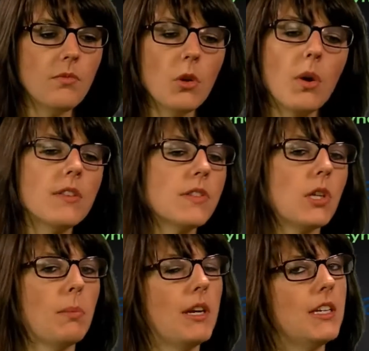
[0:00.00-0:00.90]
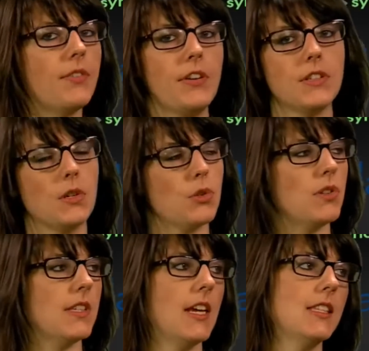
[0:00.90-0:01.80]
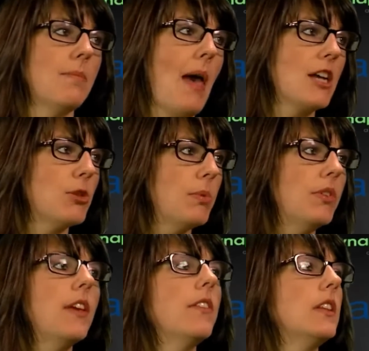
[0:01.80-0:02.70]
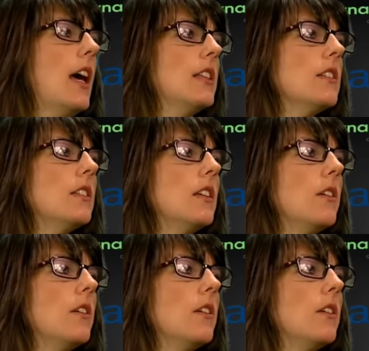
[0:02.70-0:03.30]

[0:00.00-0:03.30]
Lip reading: we're on so many different social sites at Mashable, given that's